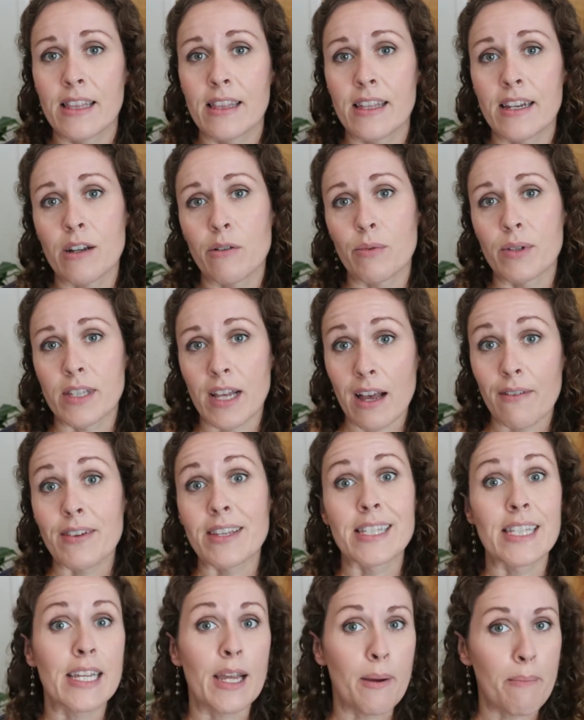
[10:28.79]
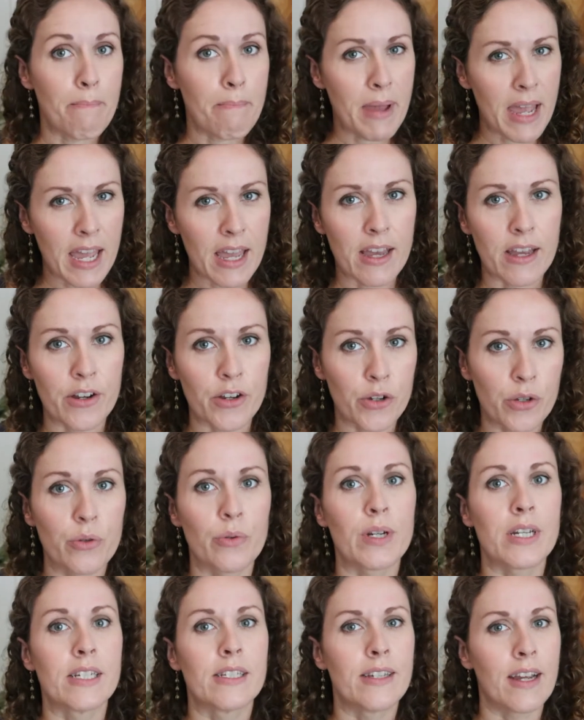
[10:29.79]
that it was obviously a man who
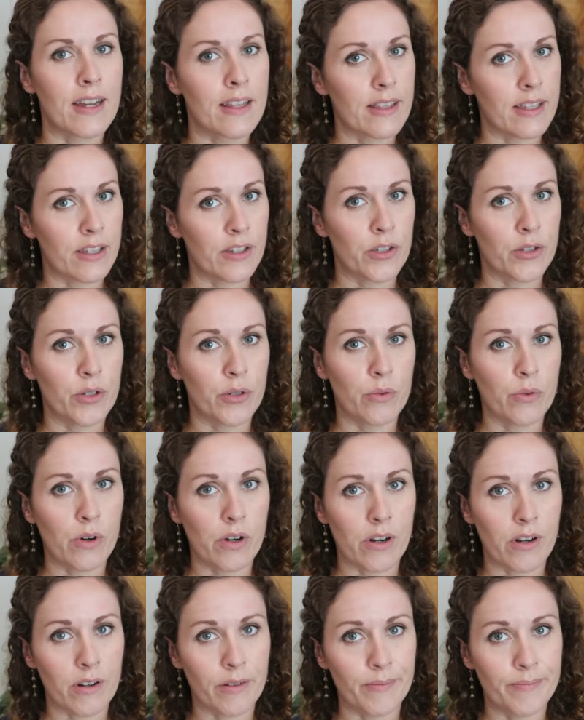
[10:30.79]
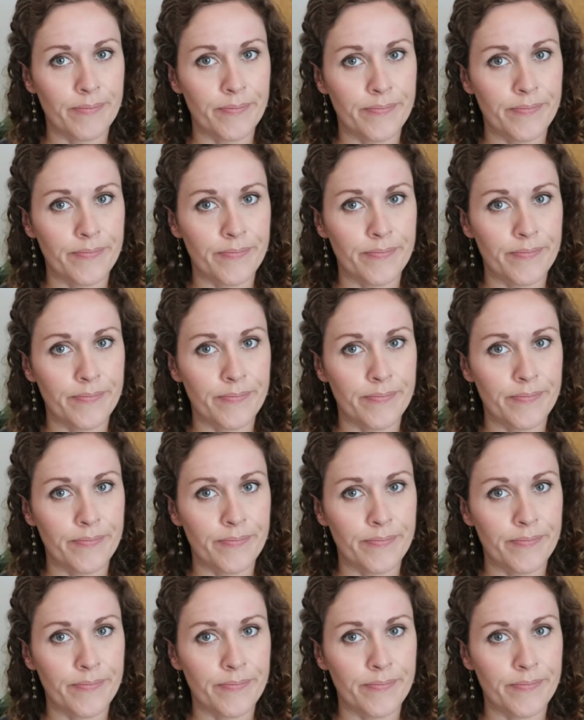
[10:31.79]
had done this to her.